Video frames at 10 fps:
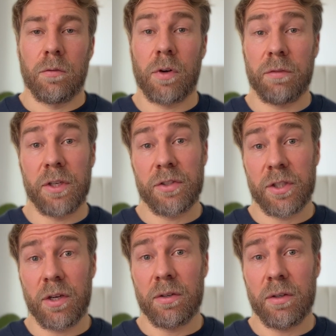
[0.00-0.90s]
5 years
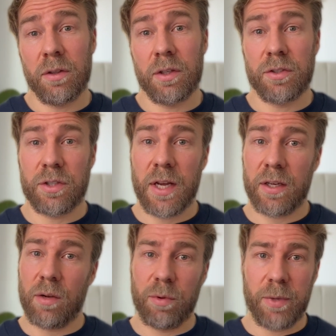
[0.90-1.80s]
ago, the stack
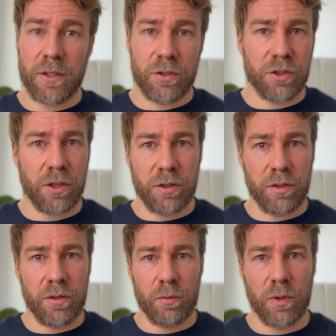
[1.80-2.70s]
I'm about to show
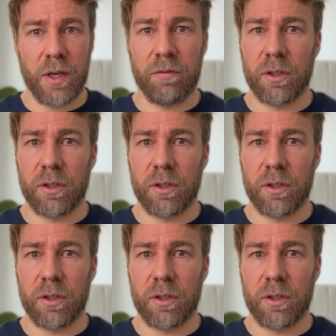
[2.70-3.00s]
you would have